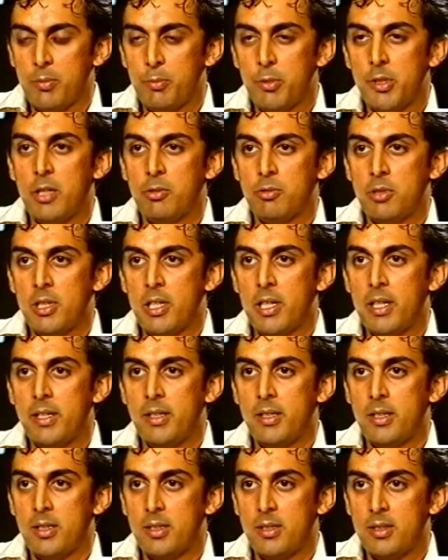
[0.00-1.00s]
somewhere down the
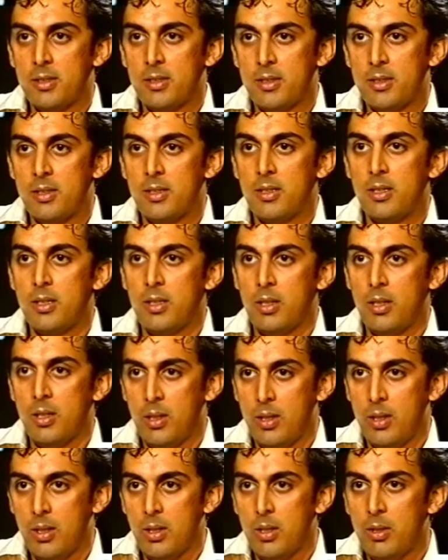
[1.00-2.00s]
line, uh,
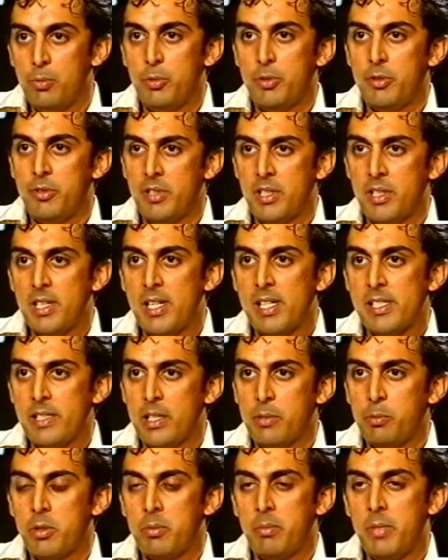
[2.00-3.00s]
we
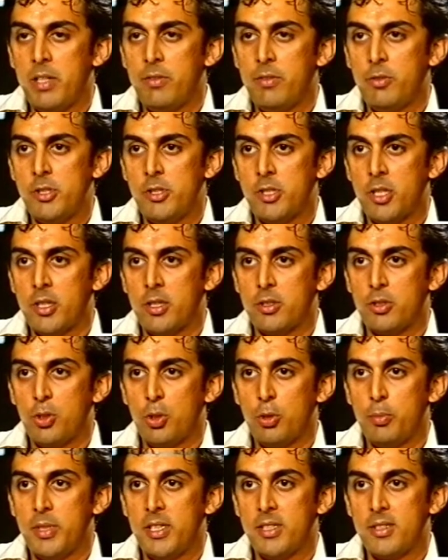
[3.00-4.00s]
realized that we are made for each other,
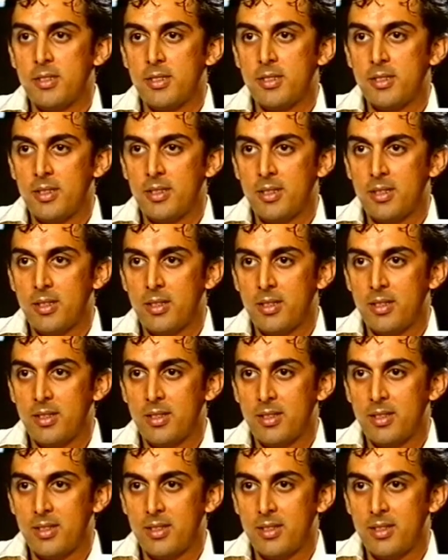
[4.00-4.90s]
soulmates. You said